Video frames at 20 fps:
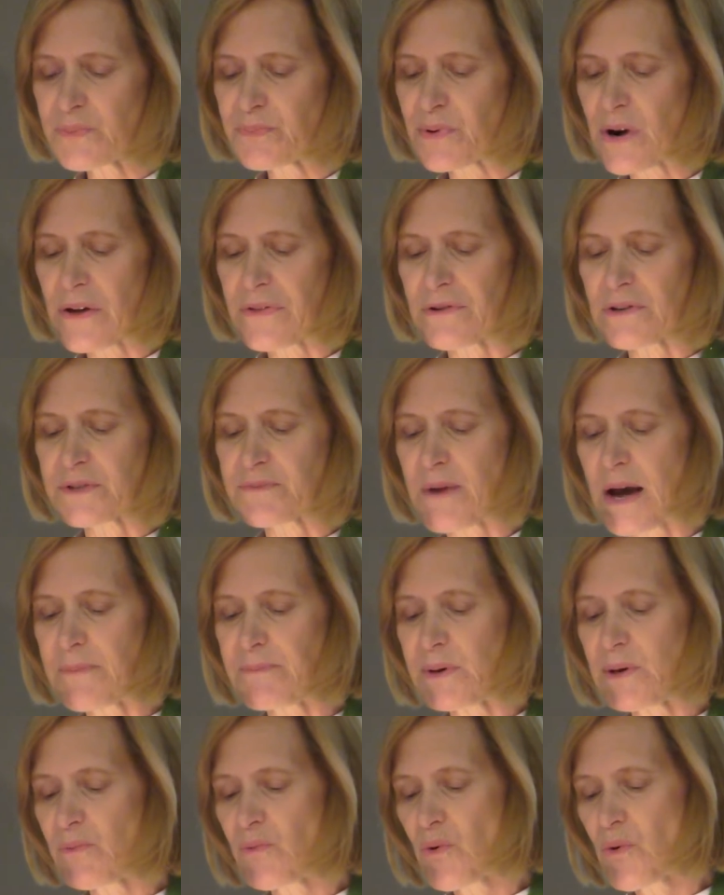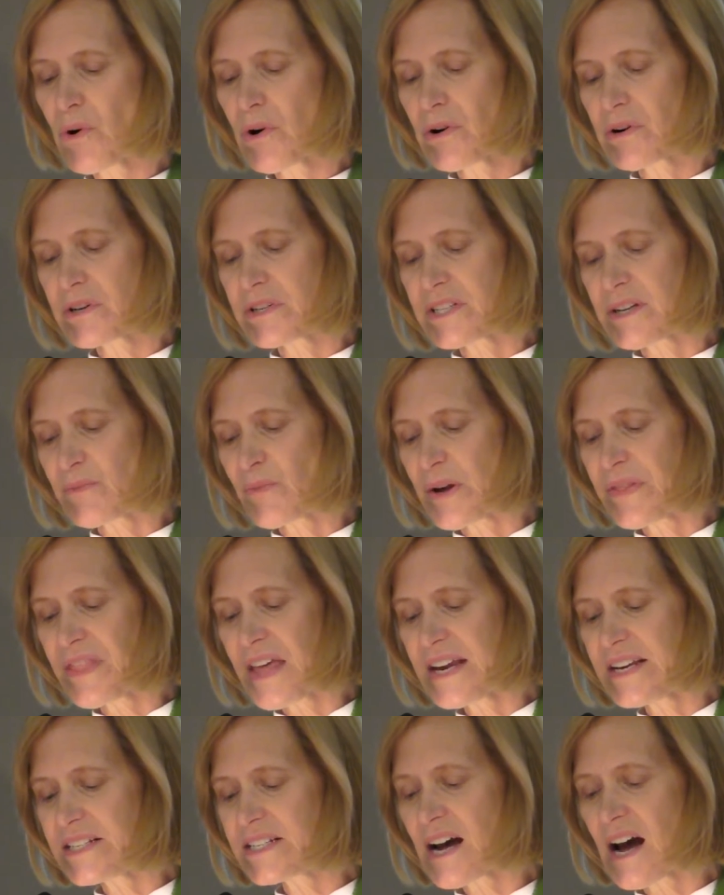brothers might be warned and when
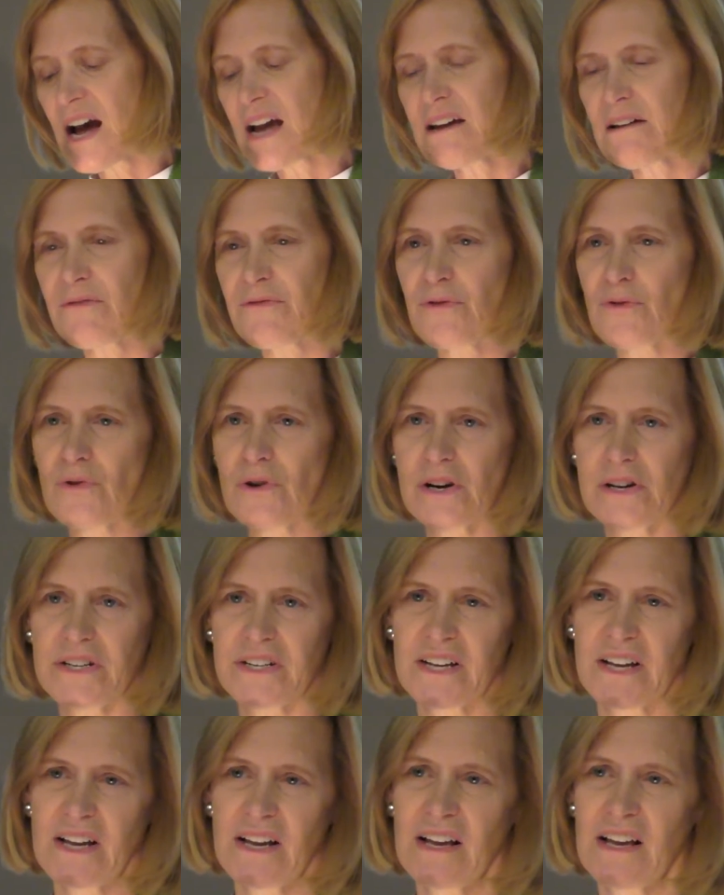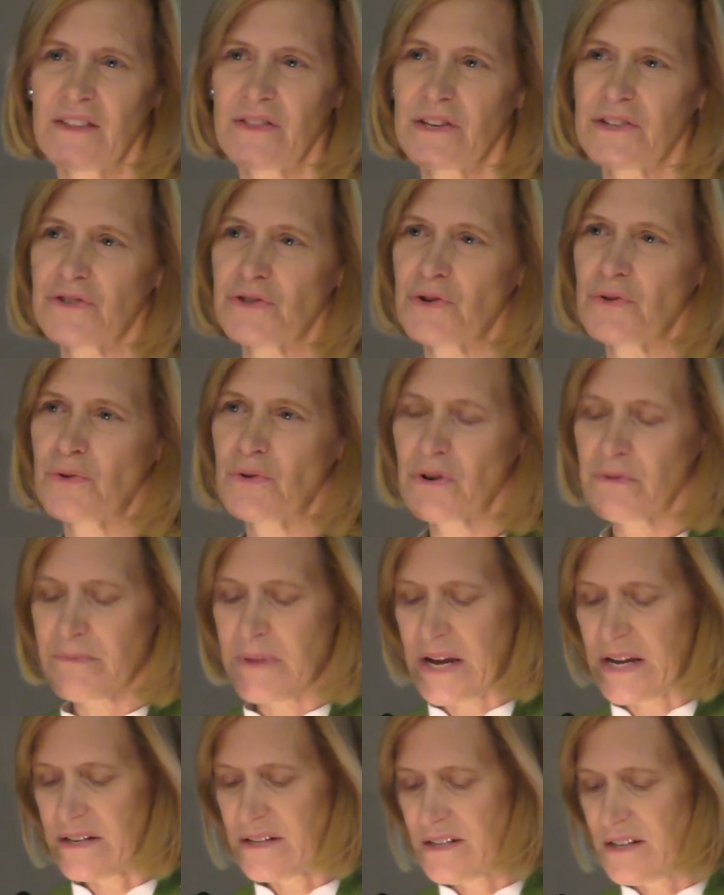they die avoid the
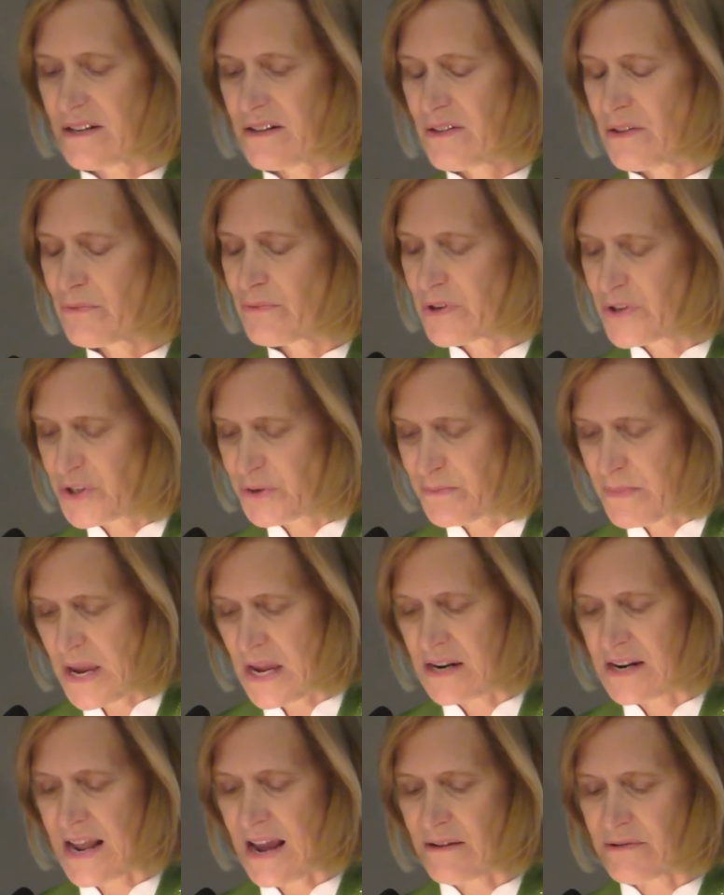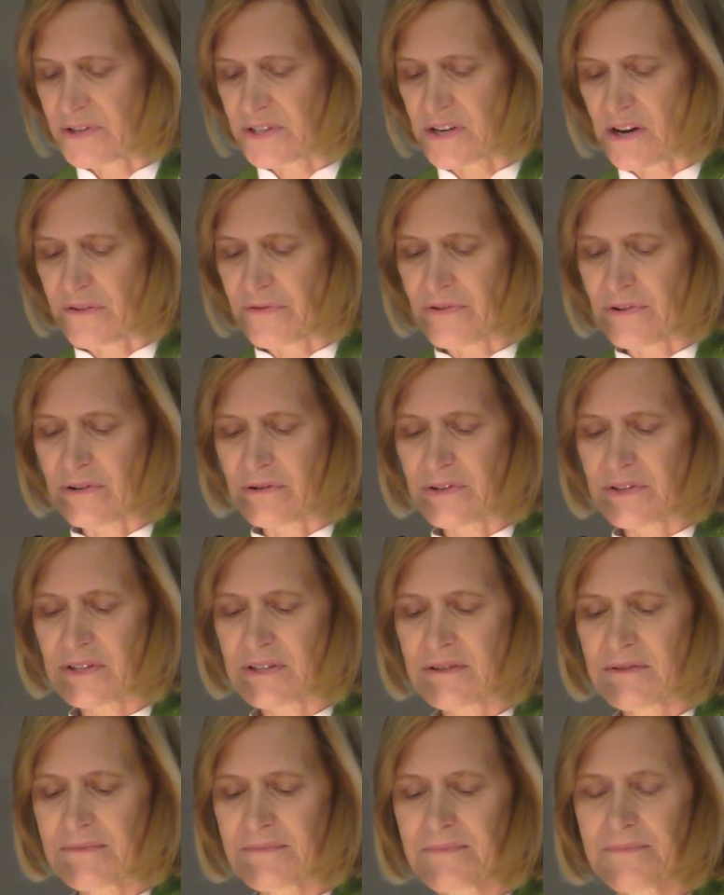torment the rich man now suffers.